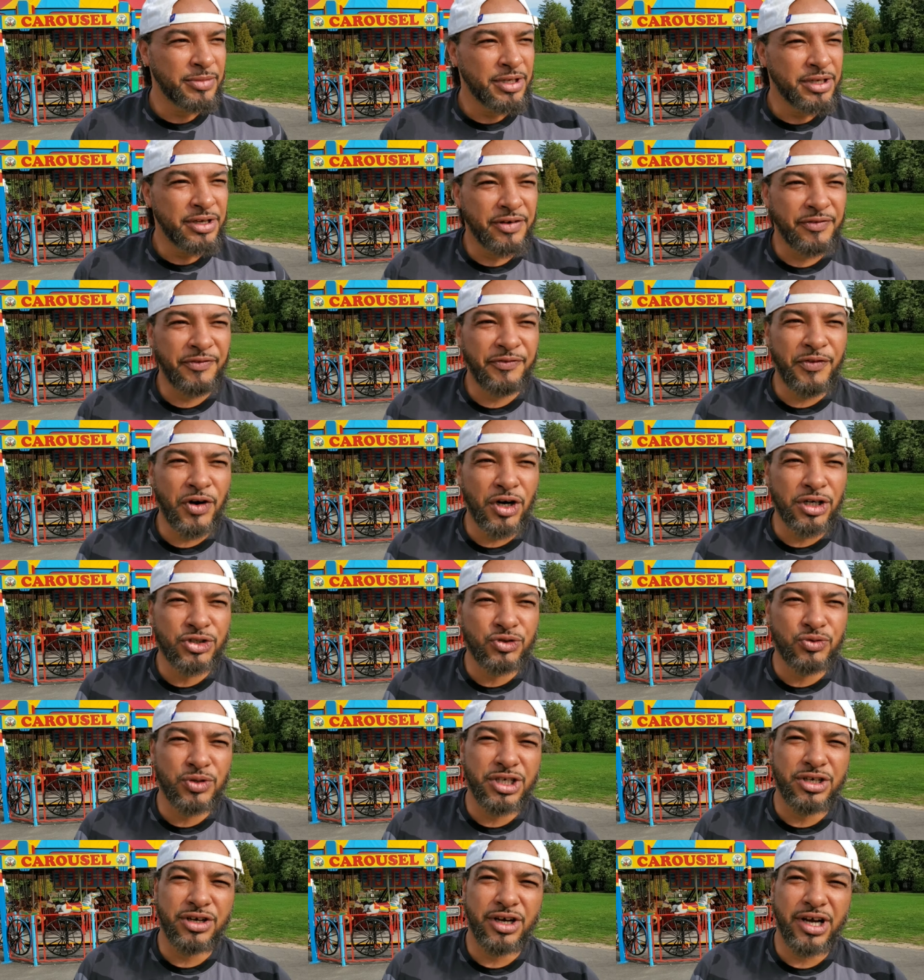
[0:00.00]
It
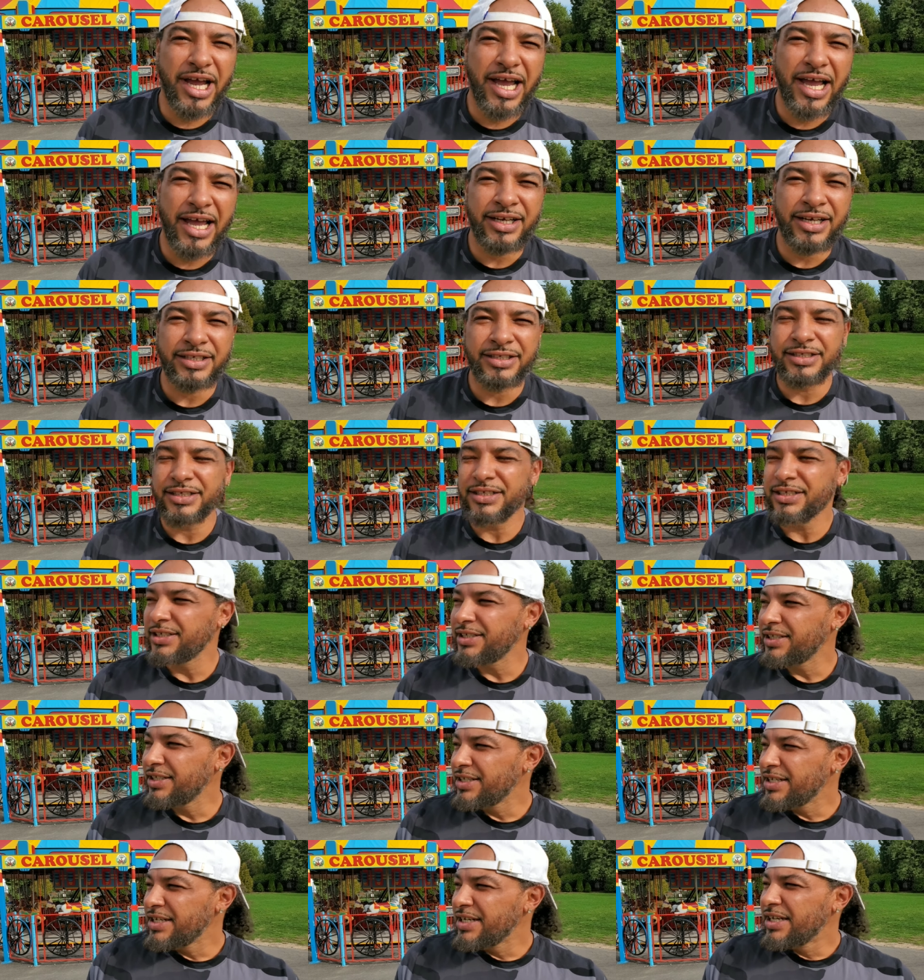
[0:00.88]
fucks with your head.
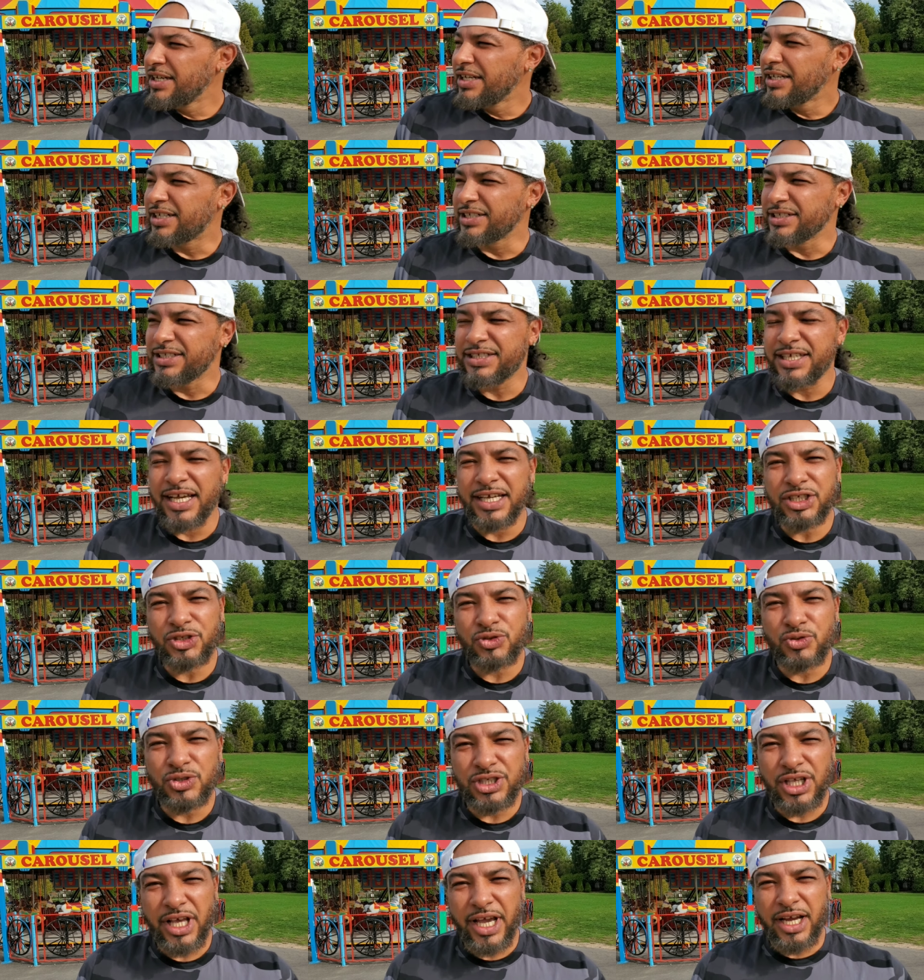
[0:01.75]
Because
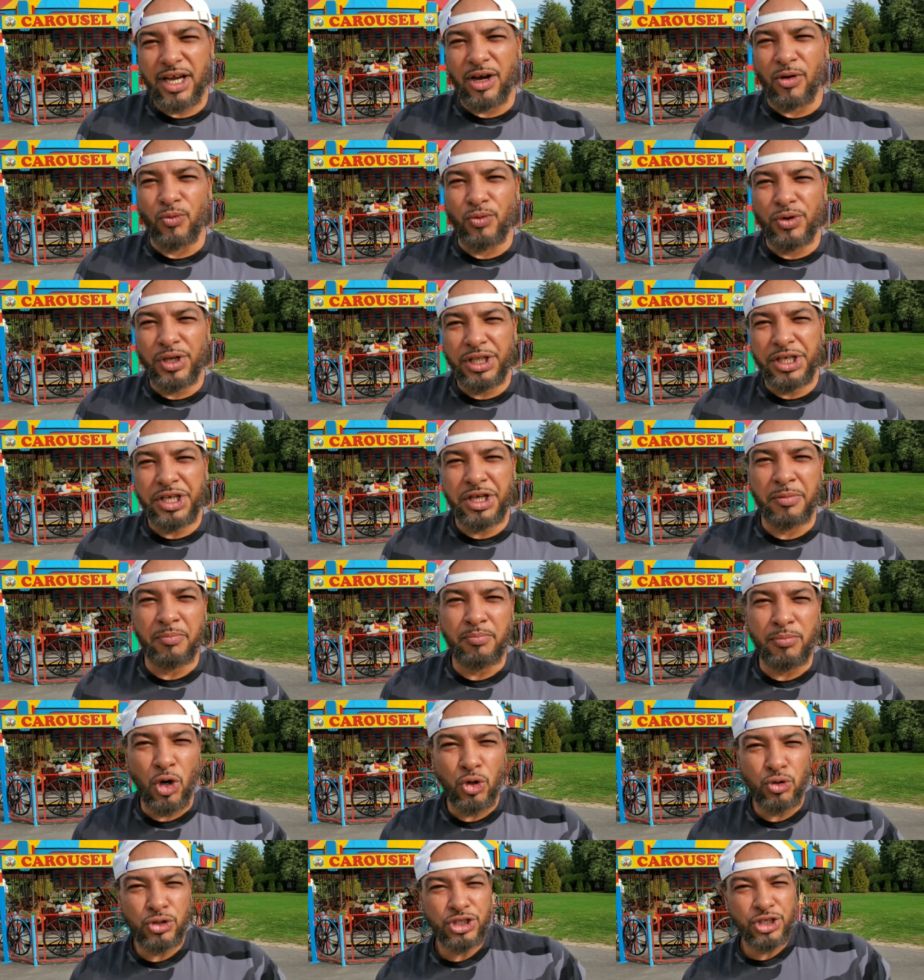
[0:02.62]
sex was like a really
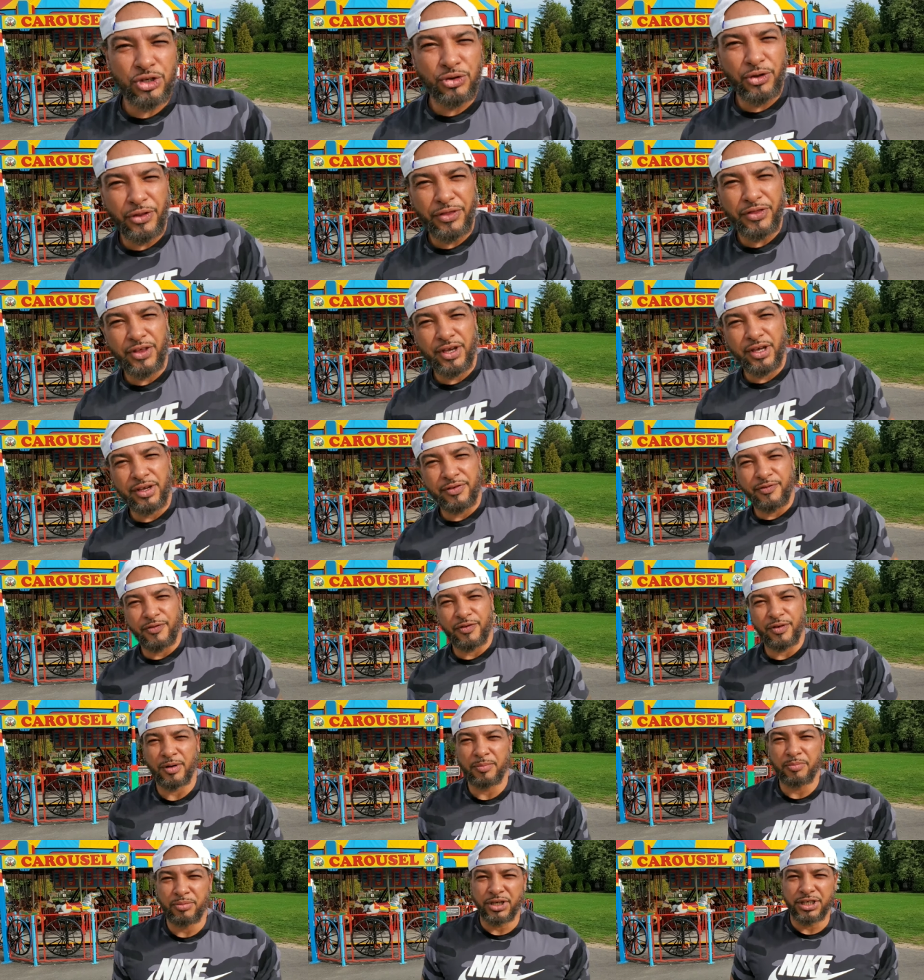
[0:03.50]
emotional thing
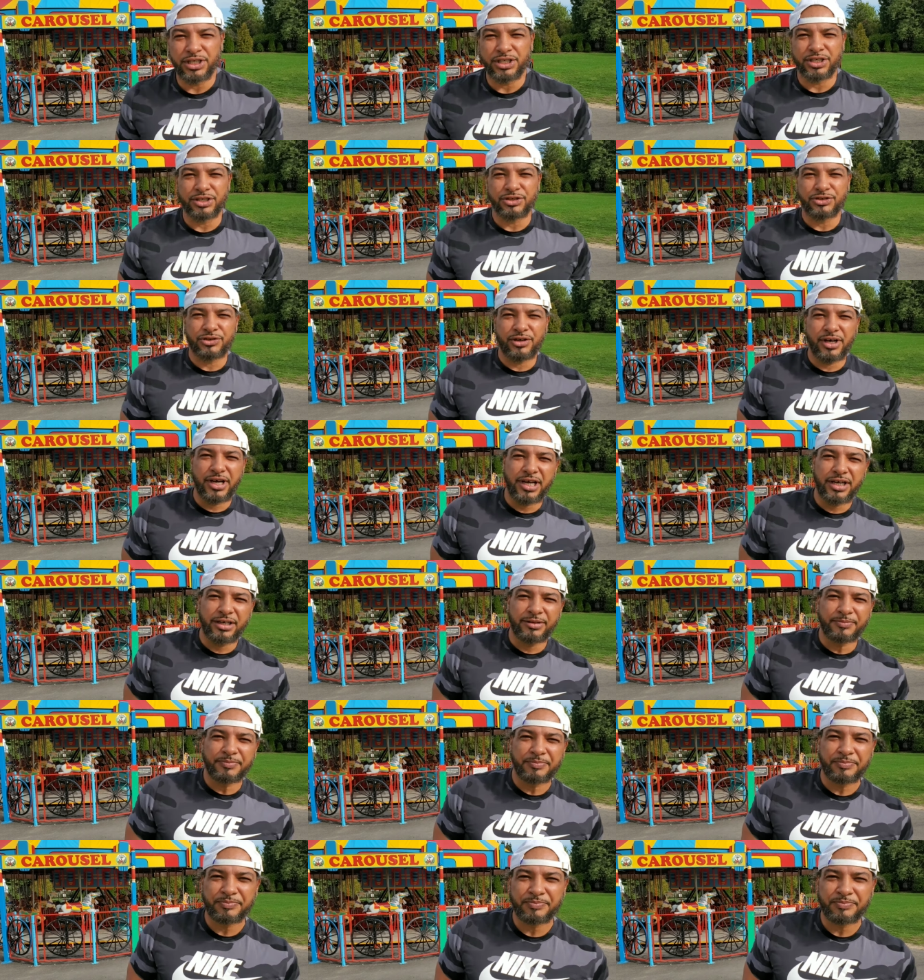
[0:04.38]
for bitches, right?